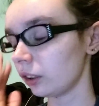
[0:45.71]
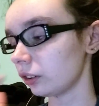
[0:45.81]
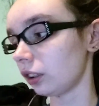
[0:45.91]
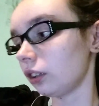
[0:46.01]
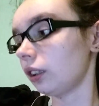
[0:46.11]

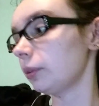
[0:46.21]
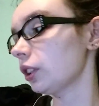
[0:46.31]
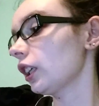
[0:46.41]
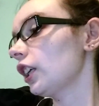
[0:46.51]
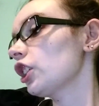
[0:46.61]
So I'm
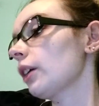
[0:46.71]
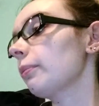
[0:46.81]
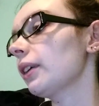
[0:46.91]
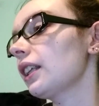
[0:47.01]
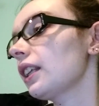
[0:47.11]
just going to
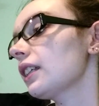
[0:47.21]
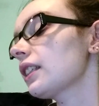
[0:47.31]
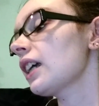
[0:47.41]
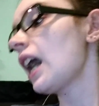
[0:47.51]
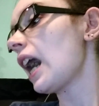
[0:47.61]
jump into
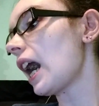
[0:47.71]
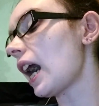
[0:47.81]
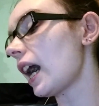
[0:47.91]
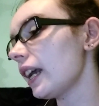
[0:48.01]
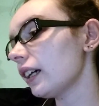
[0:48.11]
this.
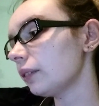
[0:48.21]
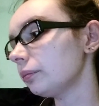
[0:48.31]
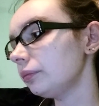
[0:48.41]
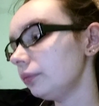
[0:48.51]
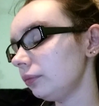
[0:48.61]
I
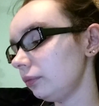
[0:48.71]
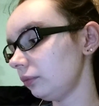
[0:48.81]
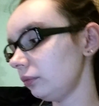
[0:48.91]
am... Um,